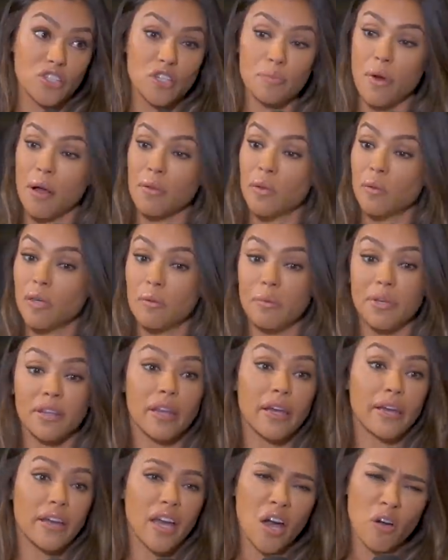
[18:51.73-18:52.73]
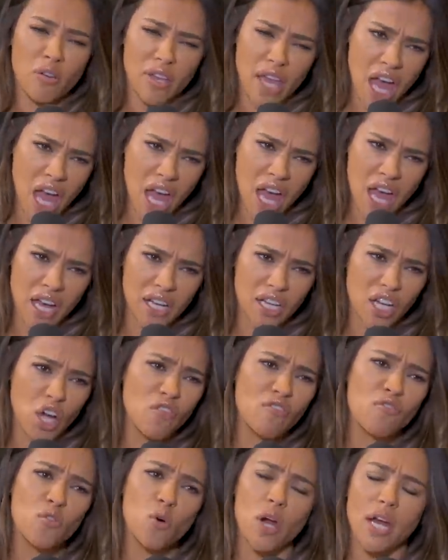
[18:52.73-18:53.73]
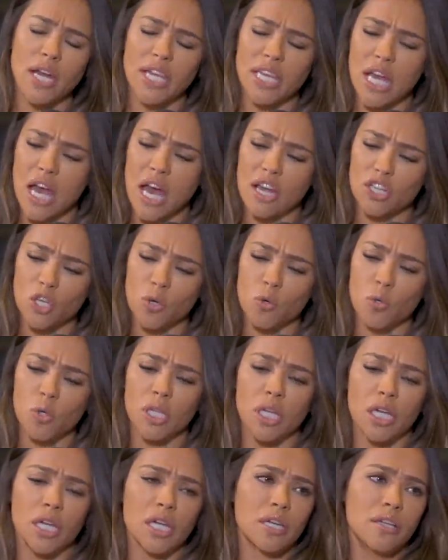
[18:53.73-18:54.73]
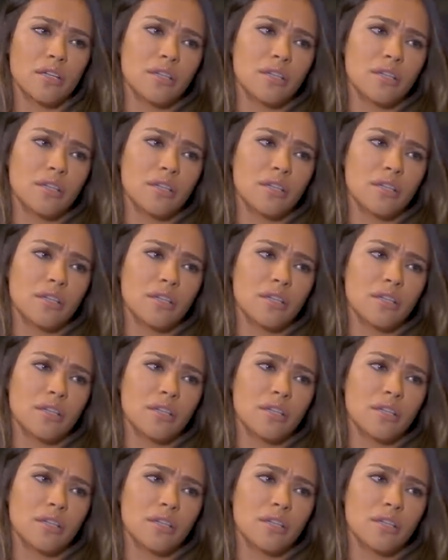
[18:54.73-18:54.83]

She probably would have been like, oh yeah, go for it. Yeah, totally.